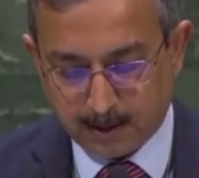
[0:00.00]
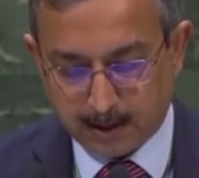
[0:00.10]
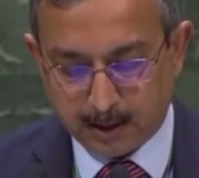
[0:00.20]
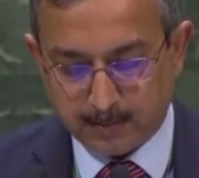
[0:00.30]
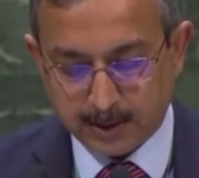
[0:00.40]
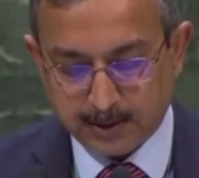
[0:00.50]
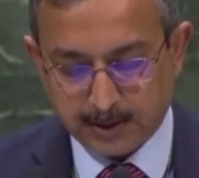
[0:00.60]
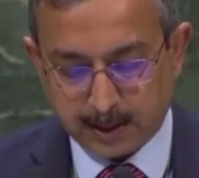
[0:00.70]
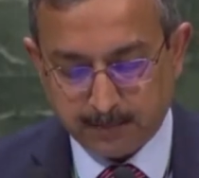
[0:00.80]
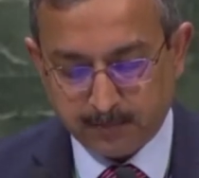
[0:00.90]
In a month's
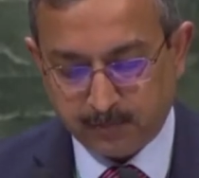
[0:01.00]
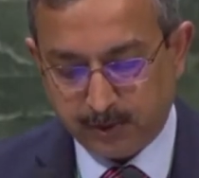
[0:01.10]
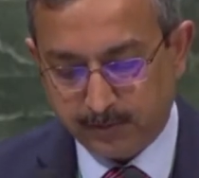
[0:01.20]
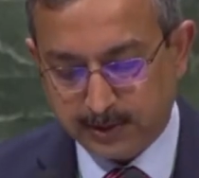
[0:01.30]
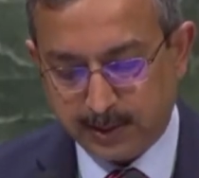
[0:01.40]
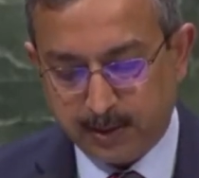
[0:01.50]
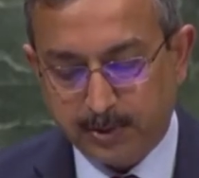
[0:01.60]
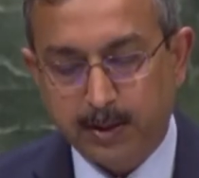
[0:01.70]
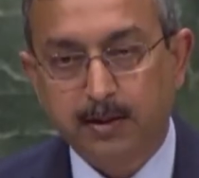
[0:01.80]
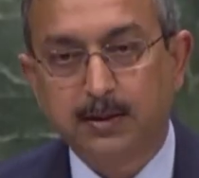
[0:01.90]
time, we will
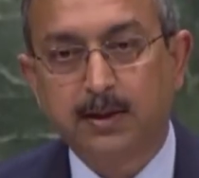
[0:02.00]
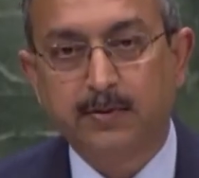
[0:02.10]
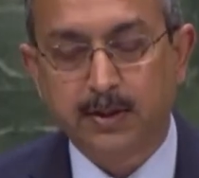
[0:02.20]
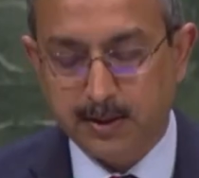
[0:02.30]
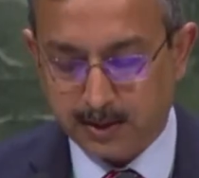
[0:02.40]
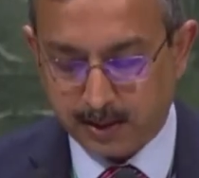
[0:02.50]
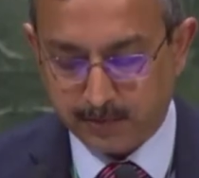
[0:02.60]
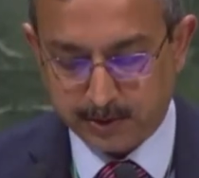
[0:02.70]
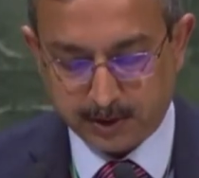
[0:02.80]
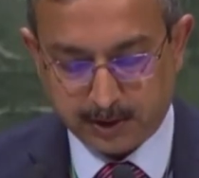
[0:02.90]
celebrate the 70th
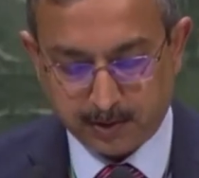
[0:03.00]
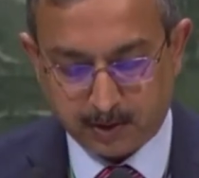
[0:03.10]
anniversary